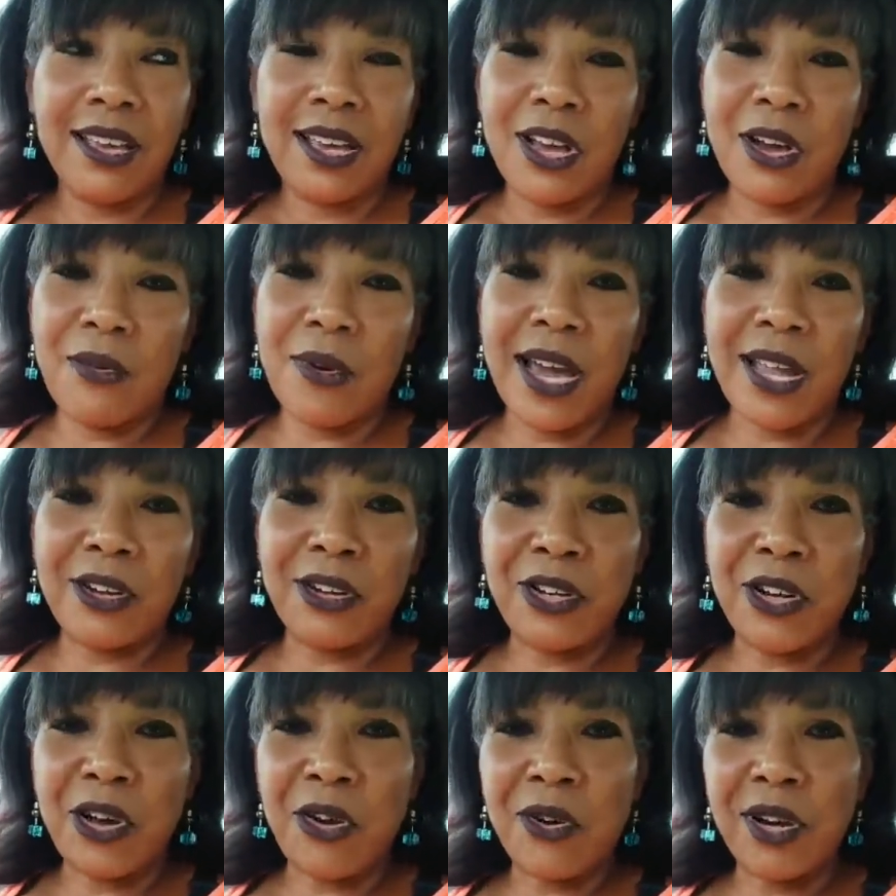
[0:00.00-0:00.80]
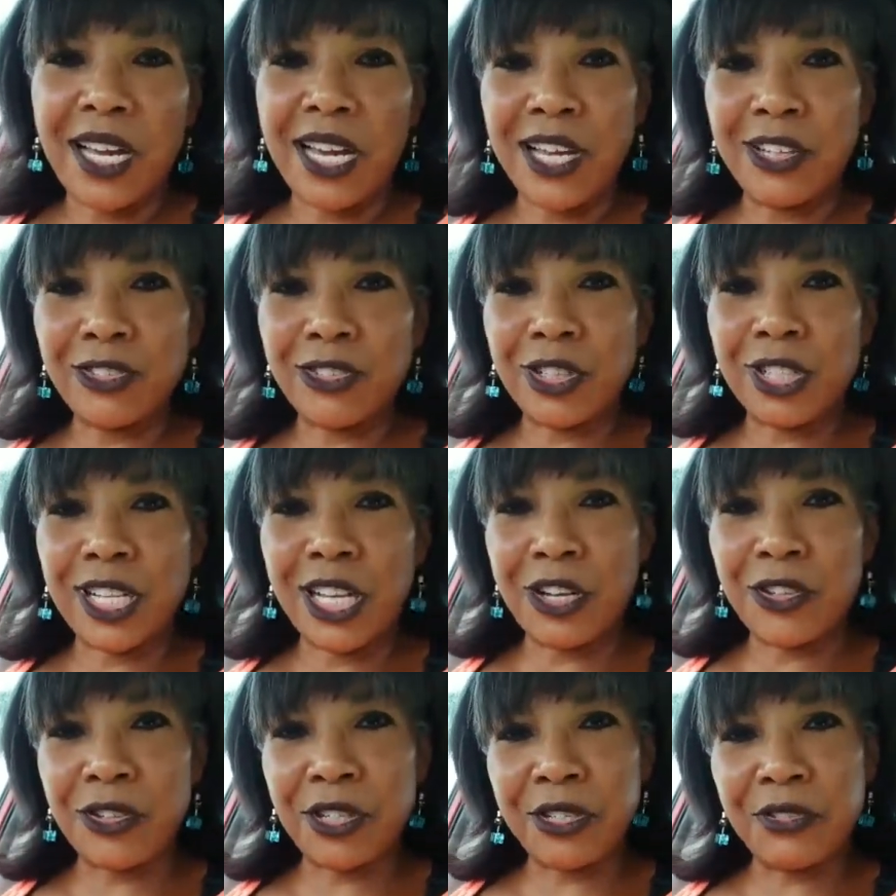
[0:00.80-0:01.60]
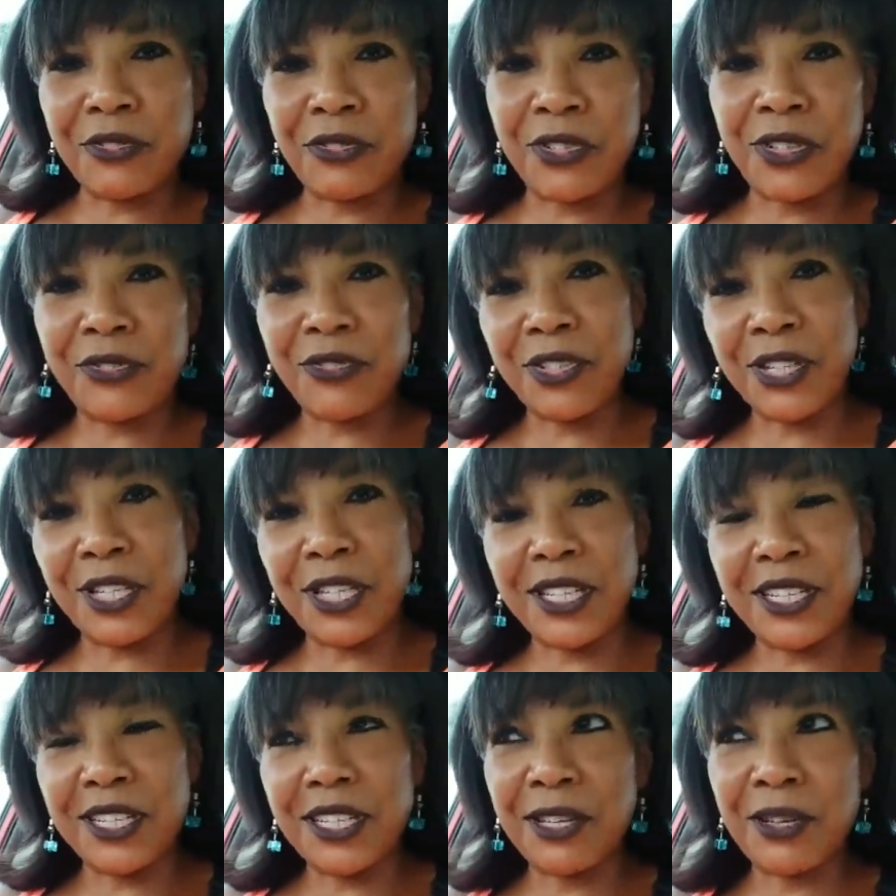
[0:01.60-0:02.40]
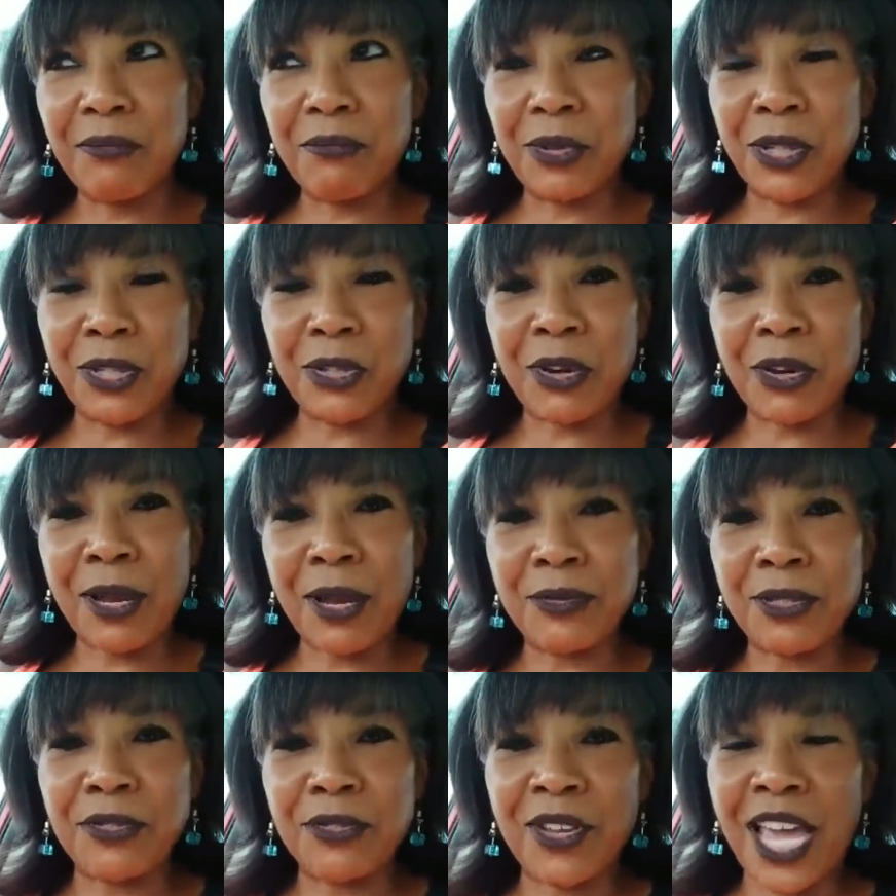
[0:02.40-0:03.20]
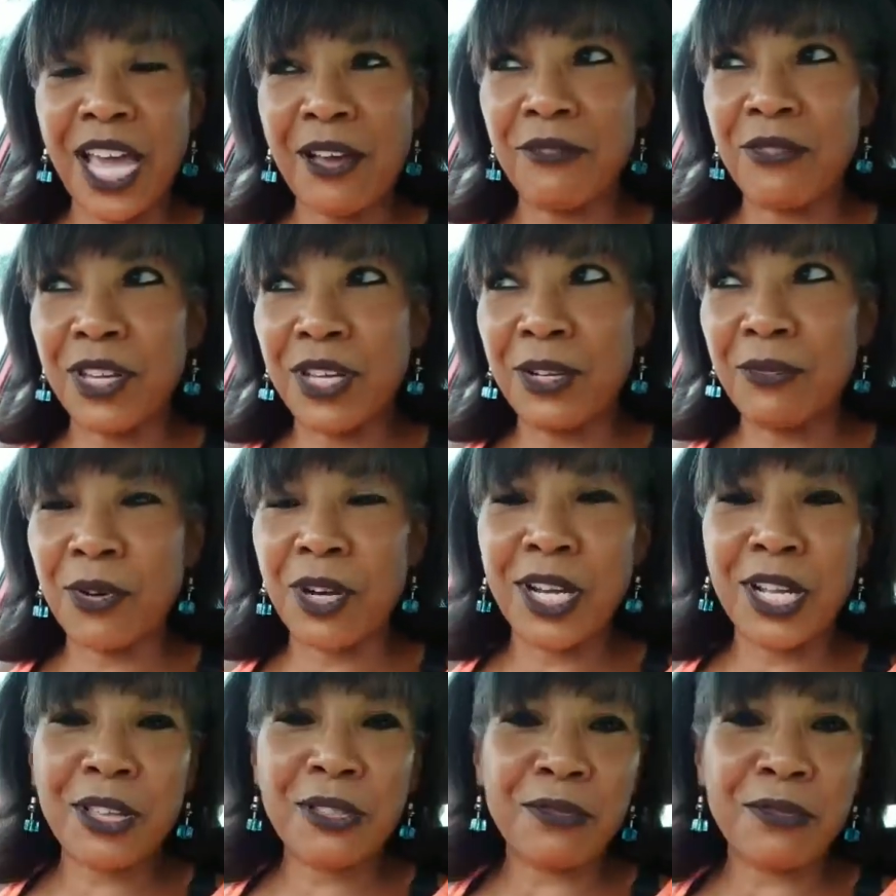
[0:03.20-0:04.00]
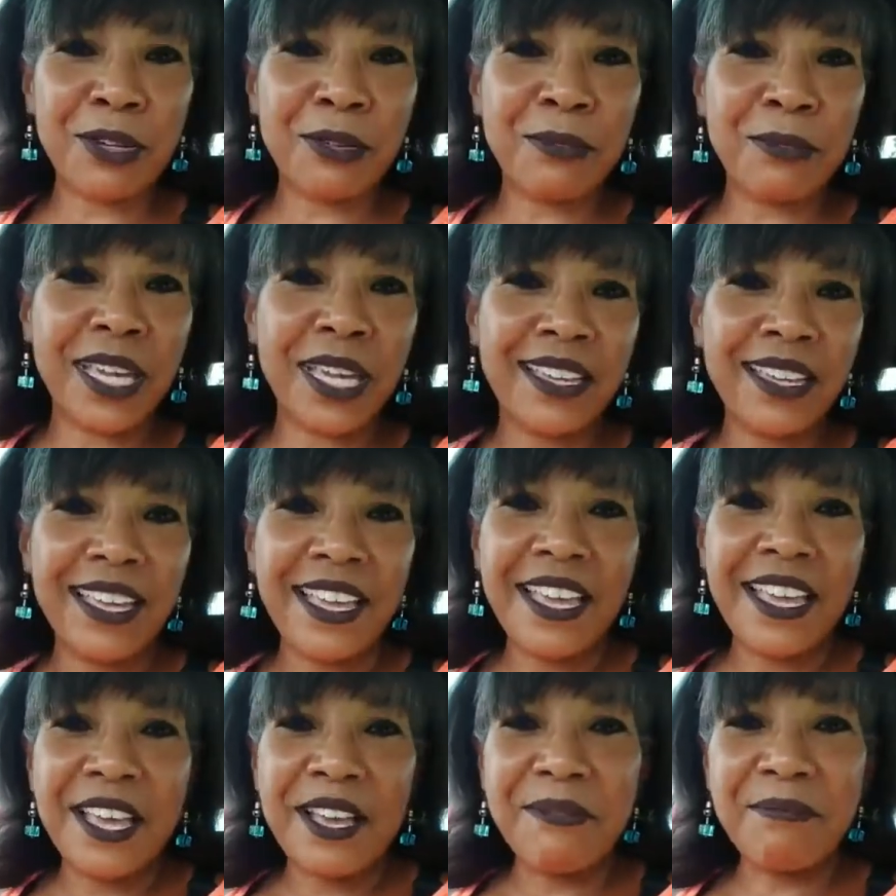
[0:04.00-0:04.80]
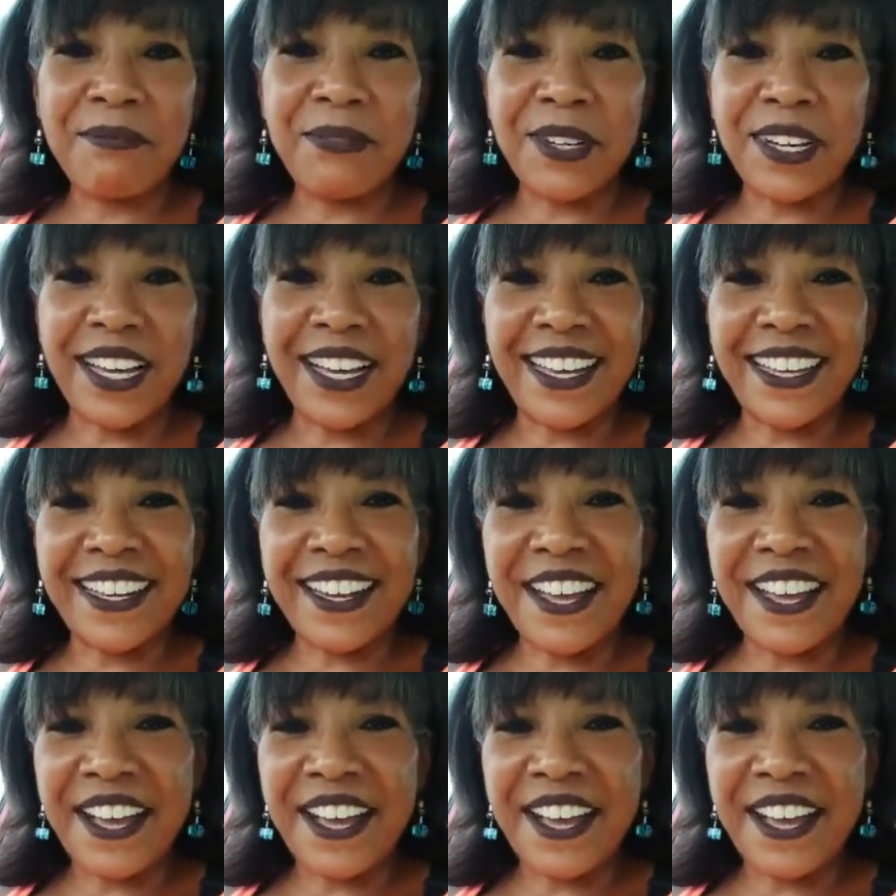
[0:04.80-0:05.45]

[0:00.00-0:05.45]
I don't know, 100, 150 milligrams of caffeine running through me. But